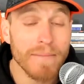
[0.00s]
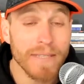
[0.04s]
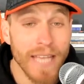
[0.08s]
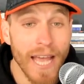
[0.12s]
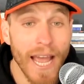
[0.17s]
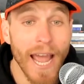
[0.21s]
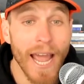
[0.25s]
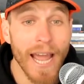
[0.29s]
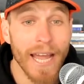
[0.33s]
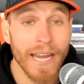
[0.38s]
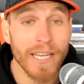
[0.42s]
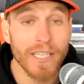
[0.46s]

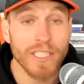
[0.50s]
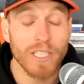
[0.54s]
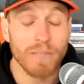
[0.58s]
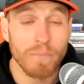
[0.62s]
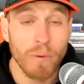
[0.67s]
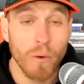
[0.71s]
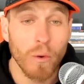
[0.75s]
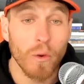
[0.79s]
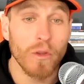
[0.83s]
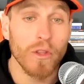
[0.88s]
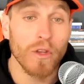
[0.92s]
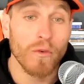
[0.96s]
day to
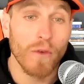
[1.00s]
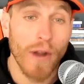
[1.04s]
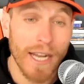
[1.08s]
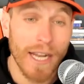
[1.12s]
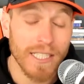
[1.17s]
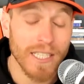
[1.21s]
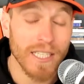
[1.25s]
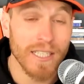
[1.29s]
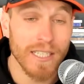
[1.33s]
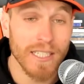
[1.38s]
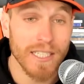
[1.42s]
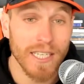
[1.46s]
support the
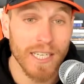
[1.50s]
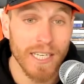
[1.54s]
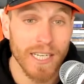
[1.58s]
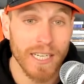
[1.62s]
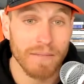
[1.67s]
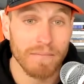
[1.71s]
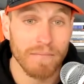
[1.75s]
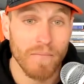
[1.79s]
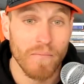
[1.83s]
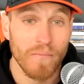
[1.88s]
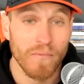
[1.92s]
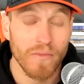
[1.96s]
rest of the
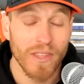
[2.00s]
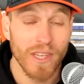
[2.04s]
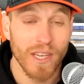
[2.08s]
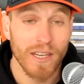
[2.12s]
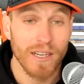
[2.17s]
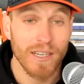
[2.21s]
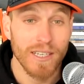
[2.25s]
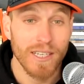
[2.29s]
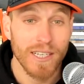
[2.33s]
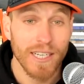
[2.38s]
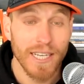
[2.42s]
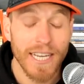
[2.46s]
team.
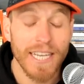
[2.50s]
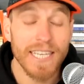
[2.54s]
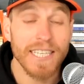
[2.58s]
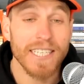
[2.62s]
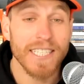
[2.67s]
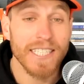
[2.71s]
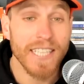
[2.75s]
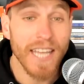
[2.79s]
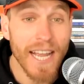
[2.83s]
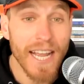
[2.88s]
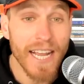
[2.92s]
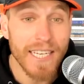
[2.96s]
He
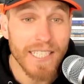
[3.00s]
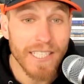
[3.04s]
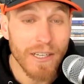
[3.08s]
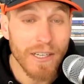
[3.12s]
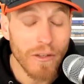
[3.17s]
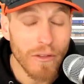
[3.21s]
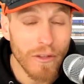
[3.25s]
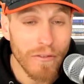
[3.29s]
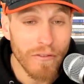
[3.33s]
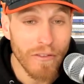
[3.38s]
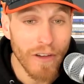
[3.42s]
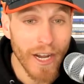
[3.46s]
stayed till
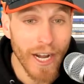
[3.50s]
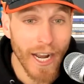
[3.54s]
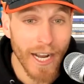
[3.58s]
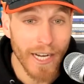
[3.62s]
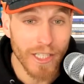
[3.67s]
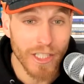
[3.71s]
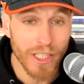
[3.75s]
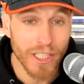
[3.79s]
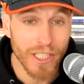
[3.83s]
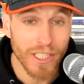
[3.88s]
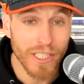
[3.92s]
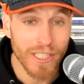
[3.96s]
the
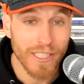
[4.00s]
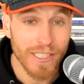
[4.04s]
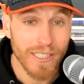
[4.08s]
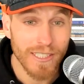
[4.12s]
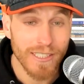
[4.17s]
finish.